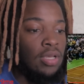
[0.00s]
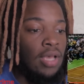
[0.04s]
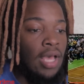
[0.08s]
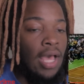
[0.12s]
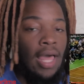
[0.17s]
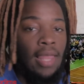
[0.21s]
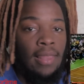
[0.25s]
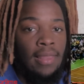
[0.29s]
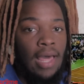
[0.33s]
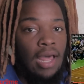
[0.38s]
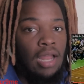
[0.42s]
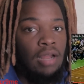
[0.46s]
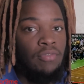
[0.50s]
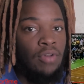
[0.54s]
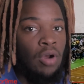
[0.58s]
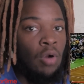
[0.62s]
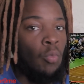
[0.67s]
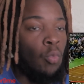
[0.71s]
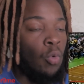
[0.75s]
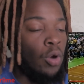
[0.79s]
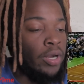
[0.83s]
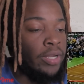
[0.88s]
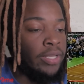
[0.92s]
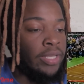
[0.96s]
A lot of
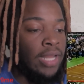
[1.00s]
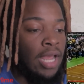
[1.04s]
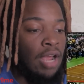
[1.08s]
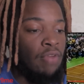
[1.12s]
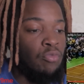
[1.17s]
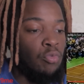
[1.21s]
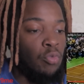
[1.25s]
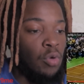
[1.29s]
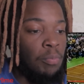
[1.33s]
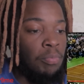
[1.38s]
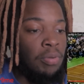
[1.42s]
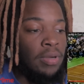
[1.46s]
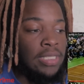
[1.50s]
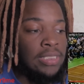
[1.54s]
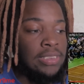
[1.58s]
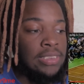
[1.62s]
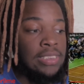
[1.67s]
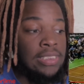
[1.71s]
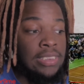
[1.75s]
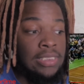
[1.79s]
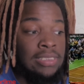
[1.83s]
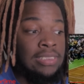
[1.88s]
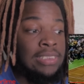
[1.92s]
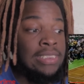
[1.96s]
work and effort were put into
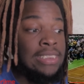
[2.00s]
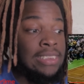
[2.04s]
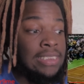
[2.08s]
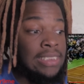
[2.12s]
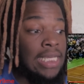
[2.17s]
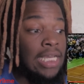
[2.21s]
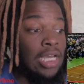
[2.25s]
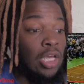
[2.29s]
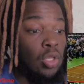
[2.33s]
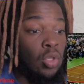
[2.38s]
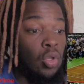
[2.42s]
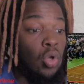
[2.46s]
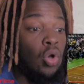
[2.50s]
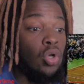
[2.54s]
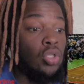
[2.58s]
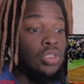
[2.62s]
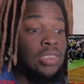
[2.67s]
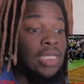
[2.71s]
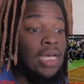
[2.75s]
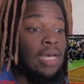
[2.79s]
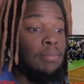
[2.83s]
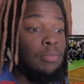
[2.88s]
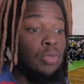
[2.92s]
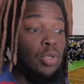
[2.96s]
this. These take a long
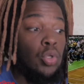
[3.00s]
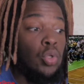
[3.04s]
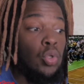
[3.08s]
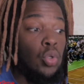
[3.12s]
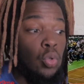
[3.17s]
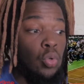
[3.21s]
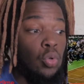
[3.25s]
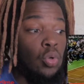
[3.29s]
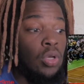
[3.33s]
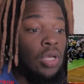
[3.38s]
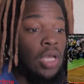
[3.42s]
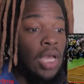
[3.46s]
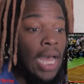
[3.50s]
time to do.